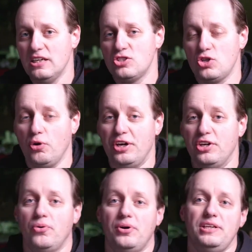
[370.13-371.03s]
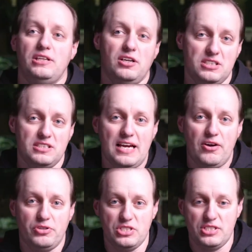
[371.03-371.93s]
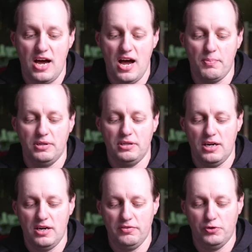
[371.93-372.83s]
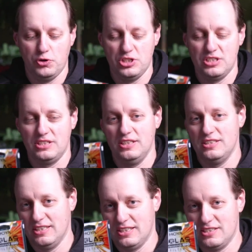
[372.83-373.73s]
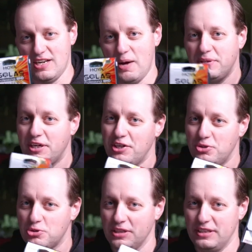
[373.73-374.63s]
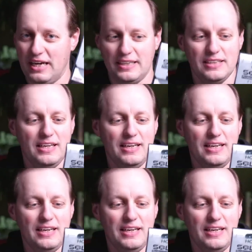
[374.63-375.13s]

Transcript: So it already cuts down a stop uh, versus the six stop that I usually get